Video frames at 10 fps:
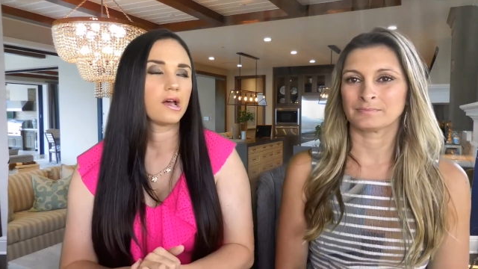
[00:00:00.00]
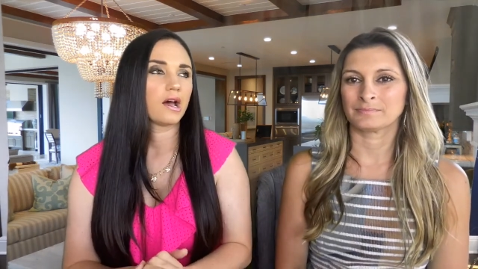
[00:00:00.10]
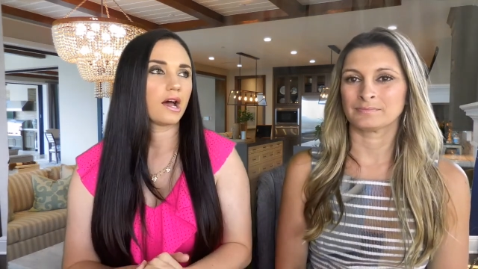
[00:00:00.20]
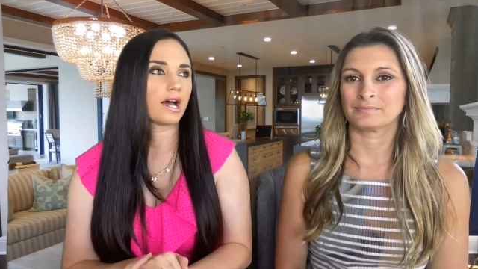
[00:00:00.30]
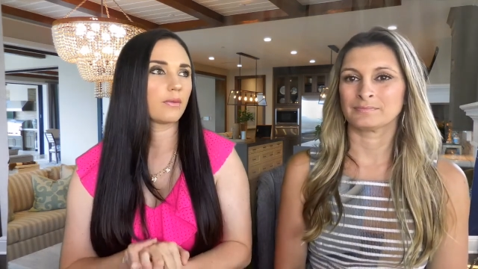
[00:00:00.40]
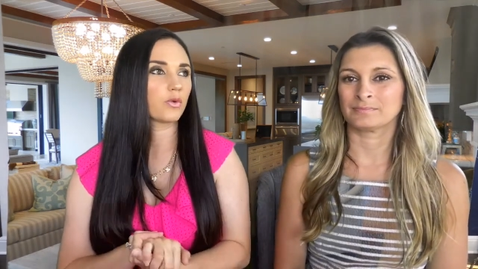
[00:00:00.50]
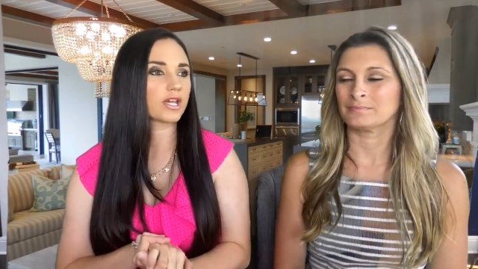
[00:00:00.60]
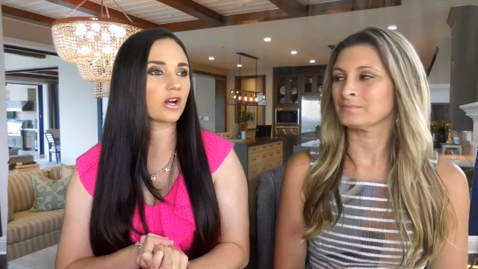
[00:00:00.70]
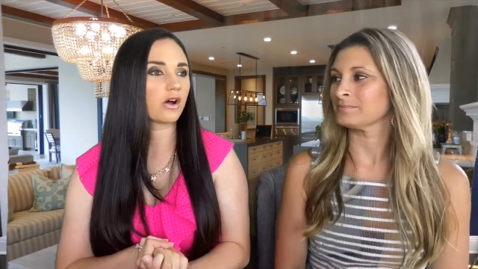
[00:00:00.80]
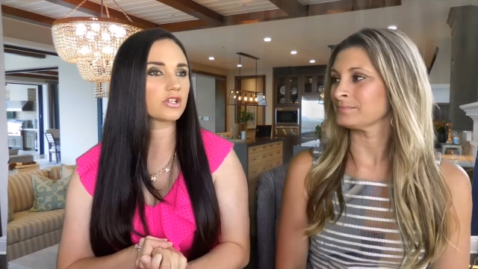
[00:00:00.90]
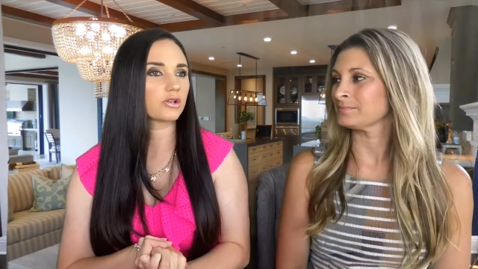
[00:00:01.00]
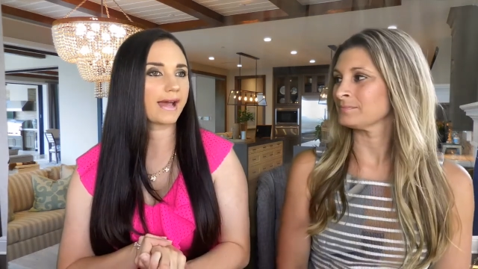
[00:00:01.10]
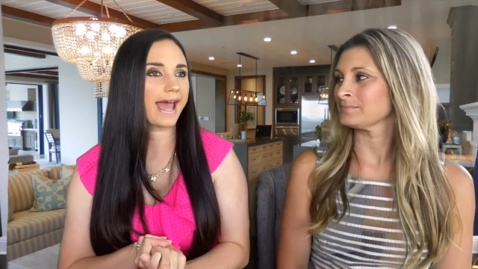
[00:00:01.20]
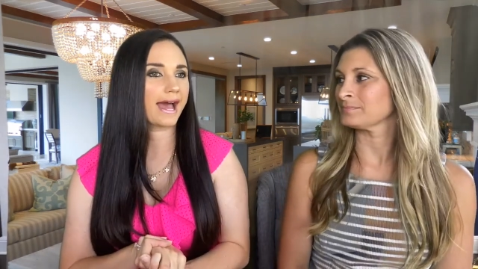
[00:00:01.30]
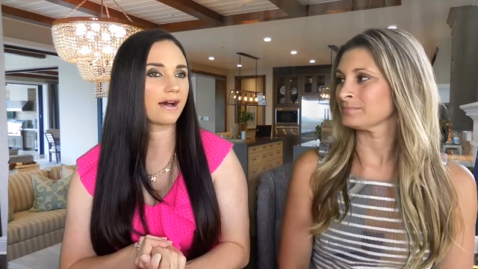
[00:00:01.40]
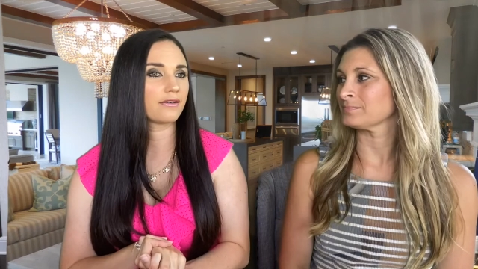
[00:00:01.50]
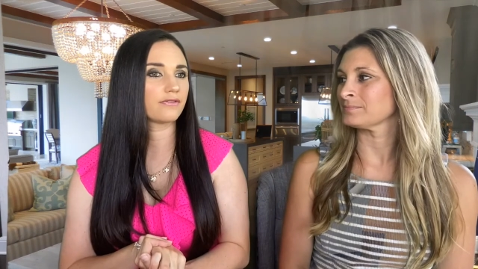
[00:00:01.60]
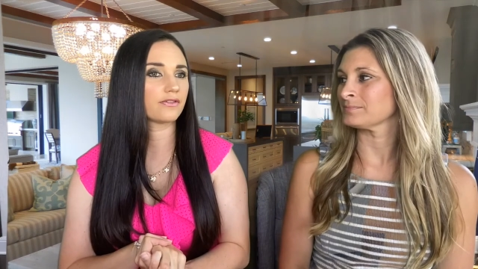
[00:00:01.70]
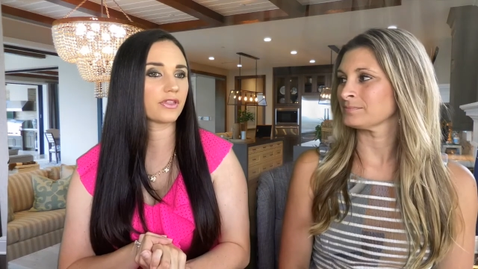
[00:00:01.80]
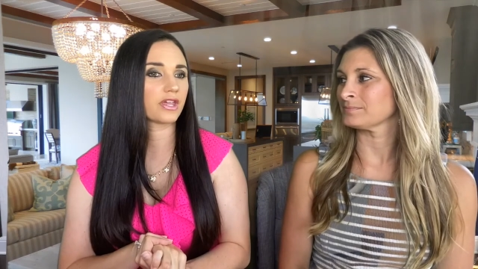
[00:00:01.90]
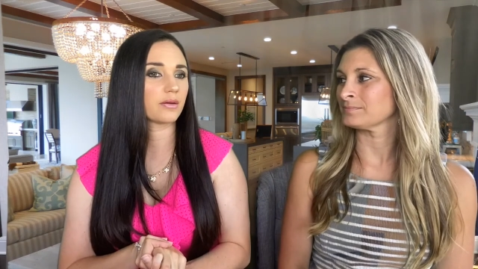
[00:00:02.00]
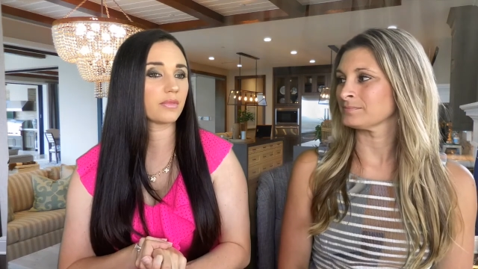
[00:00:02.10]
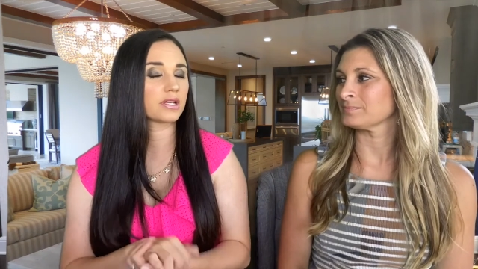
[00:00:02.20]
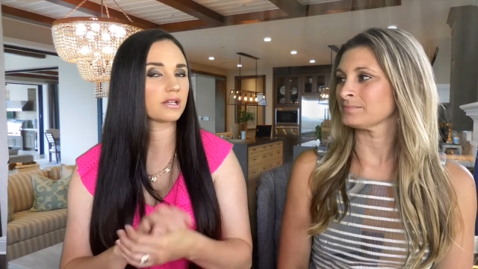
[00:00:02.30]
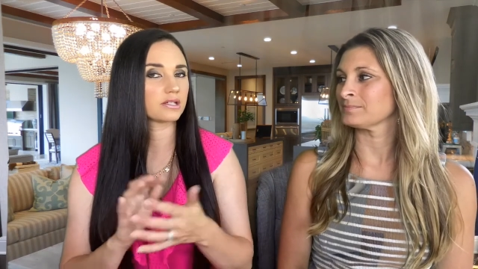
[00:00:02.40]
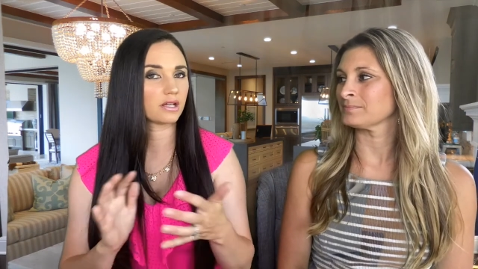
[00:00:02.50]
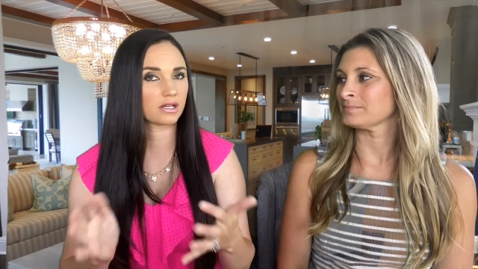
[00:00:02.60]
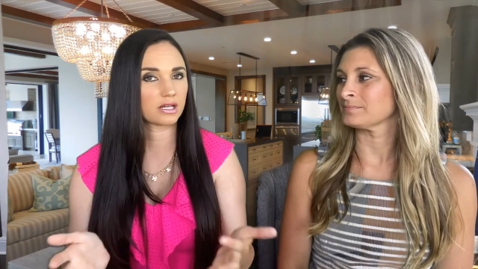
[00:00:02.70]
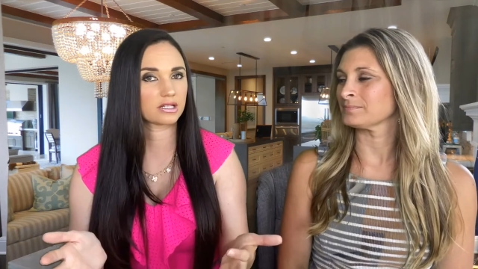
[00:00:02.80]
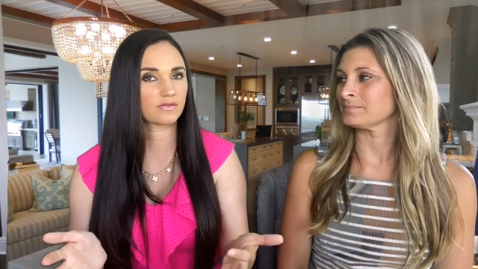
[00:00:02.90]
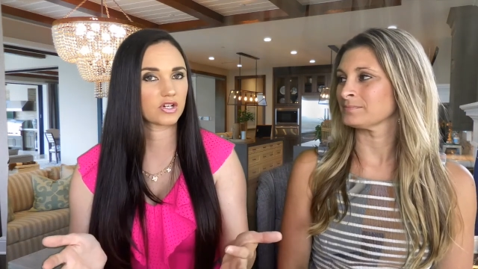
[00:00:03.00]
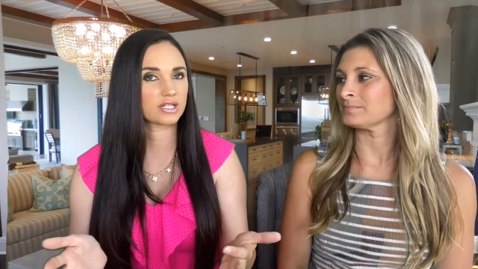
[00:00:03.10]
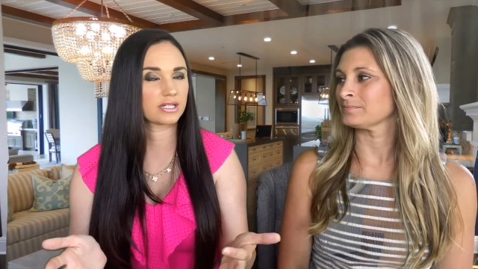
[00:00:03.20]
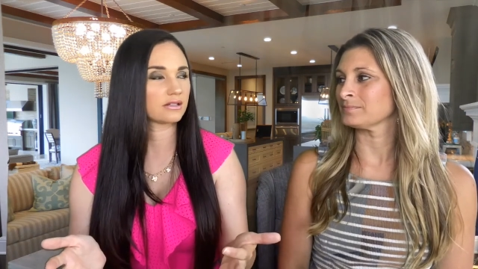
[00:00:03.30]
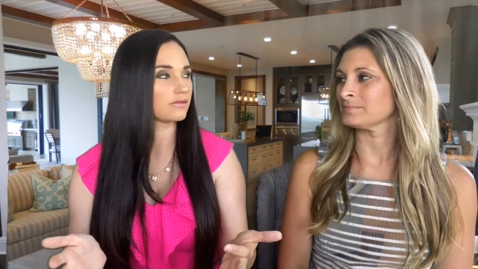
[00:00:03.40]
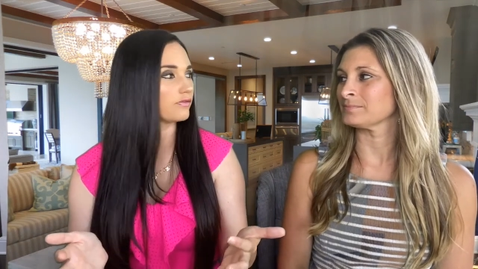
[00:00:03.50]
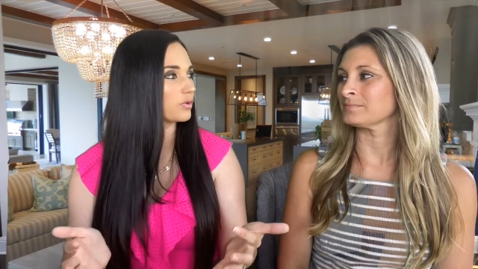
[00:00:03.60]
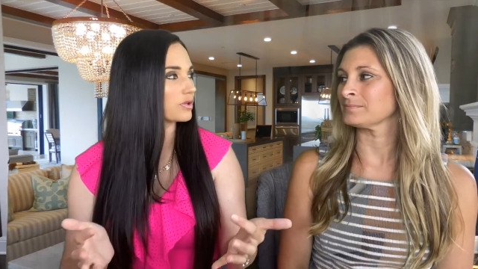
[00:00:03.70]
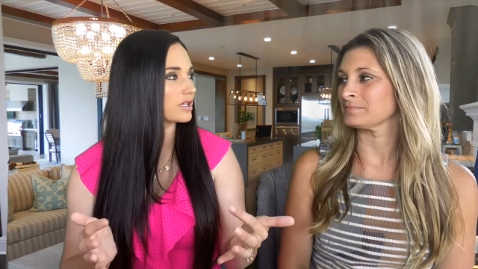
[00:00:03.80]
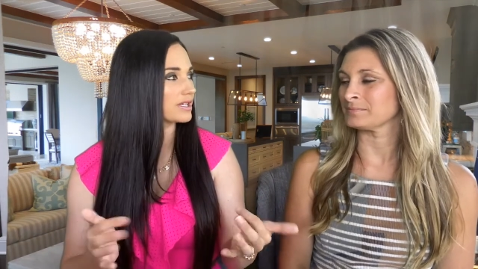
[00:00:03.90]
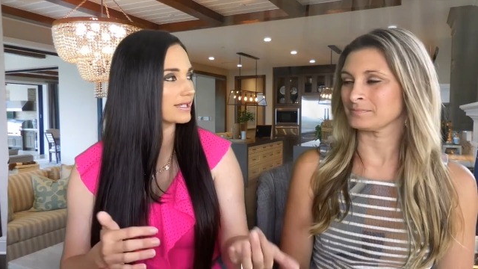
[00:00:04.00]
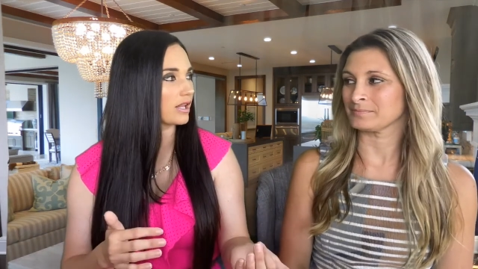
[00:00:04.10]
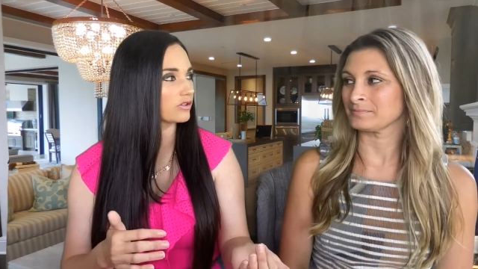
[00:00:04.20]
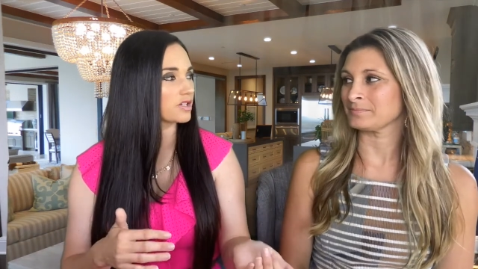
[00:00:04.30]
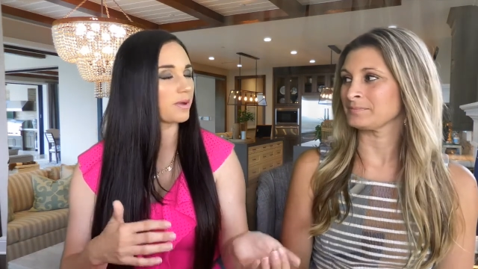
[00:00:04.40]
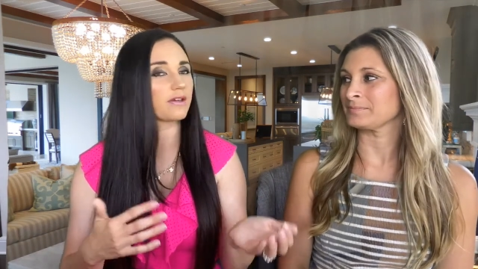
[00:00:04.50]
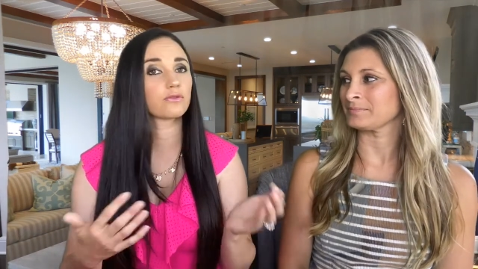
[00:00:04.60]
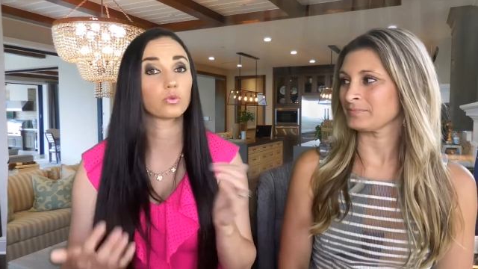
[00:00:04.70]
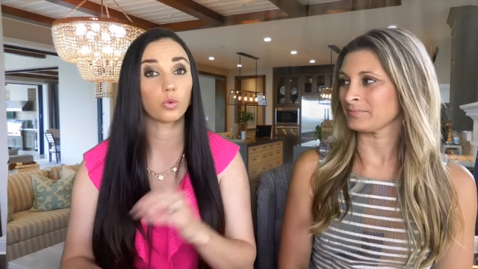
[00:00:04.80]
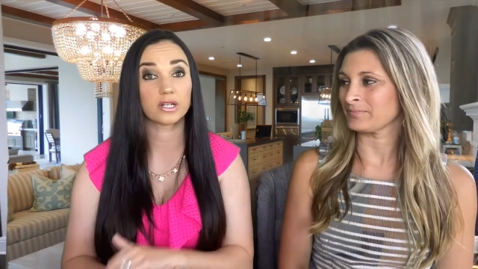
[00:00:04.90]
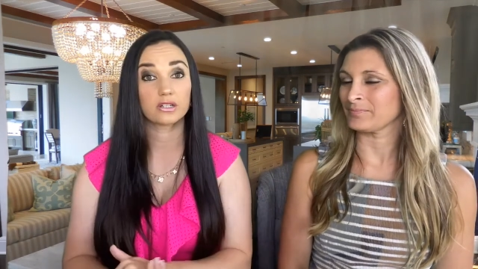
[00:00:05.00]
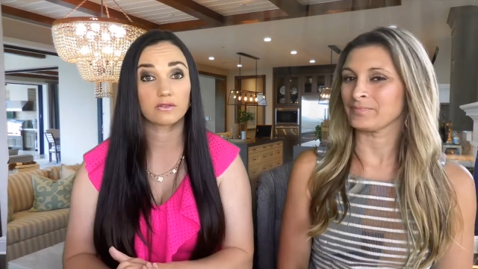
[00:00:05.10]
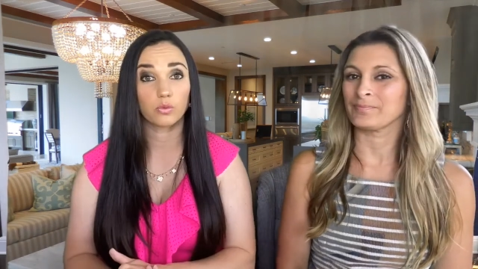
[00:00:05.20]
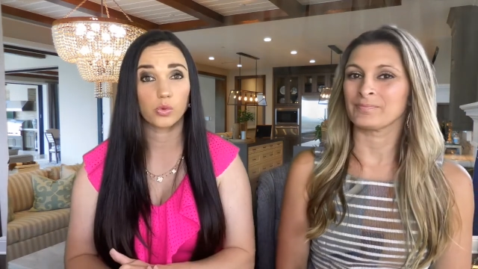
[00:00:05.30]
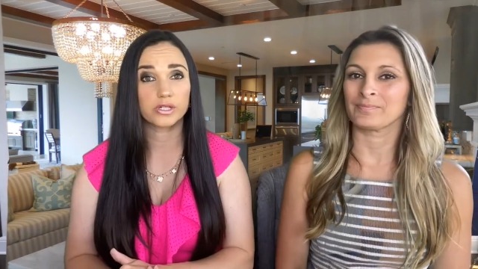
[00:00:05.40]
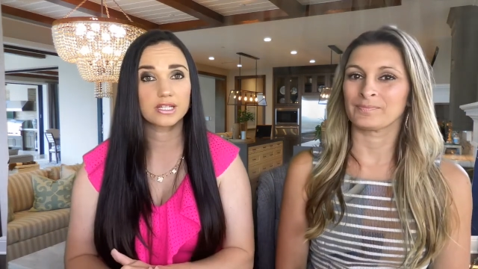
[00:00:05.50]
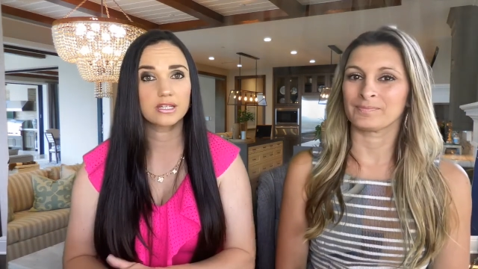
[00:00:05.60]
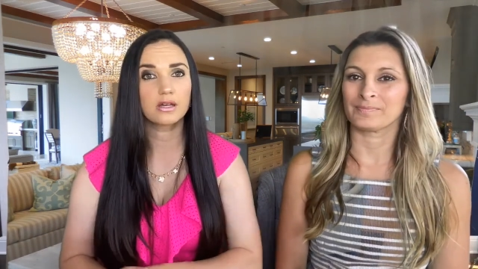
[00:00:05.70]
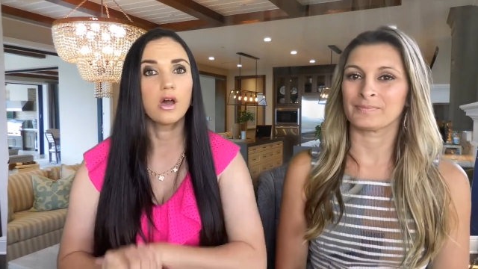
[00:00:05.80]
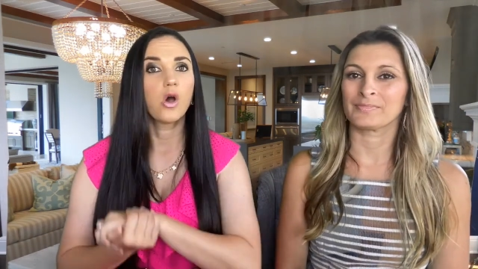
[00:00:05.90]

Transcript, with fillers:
Speaker 1: Um, we can also have them, it, again, it's very standard for the seller to pay for one year of warranty